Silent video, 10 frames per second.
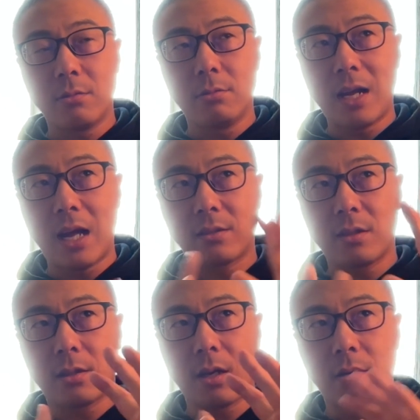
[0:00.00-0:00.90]
last
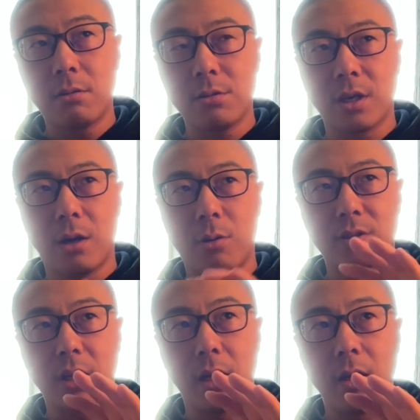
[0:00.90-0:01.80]
conclusion, I would
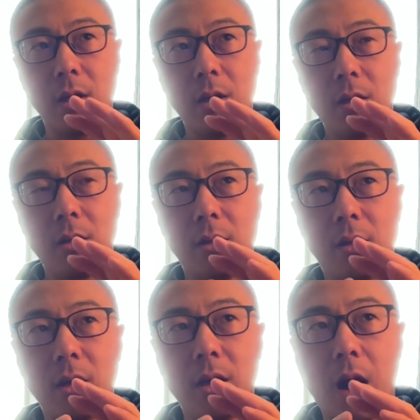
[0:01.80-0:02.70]
say
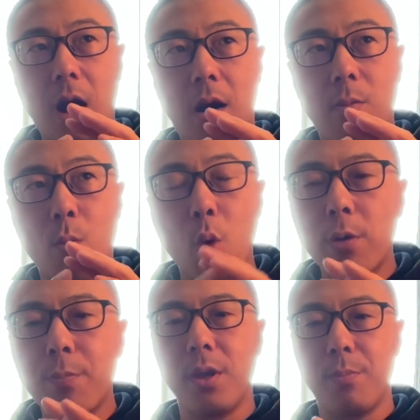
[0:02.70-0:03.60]
there are
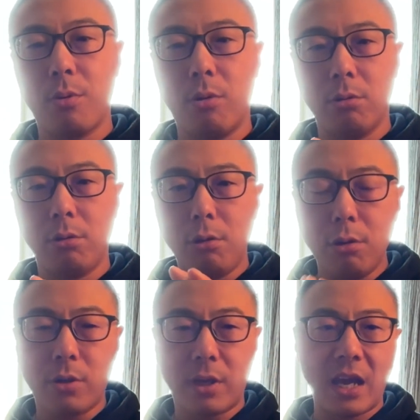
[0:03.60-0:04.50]
more people
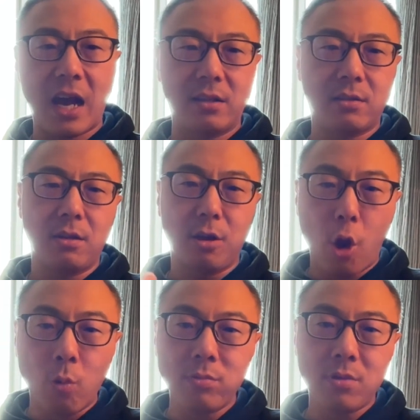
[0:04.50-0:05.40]
looking at
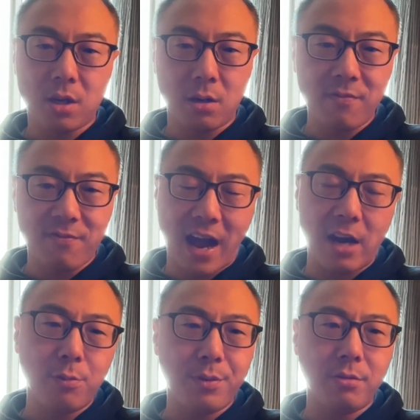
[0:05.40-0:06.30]
long term
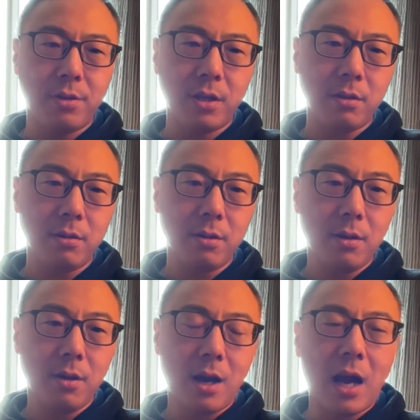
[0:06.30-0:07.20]
value building
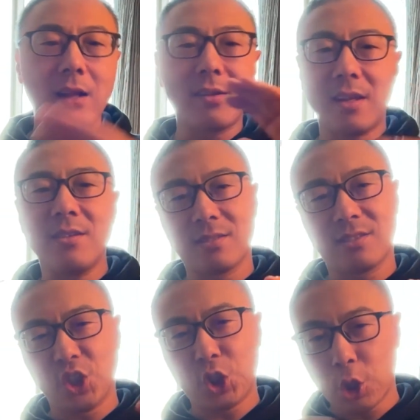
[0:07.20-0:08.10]
other than just
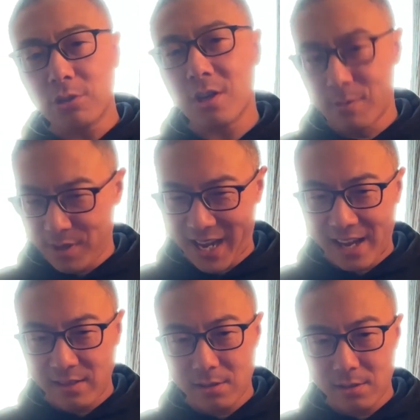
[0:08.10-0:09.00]
short term
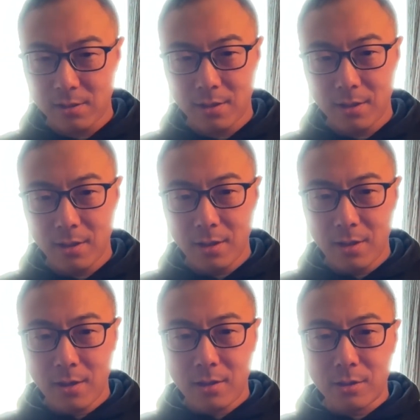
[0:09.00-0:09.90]
gains.
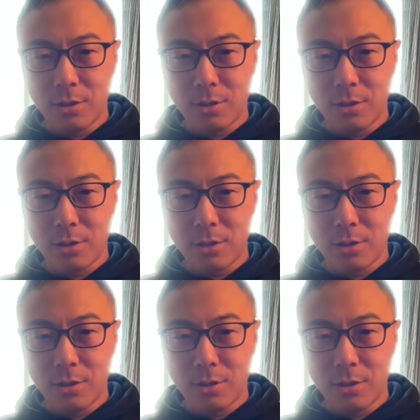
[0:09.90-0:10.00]
So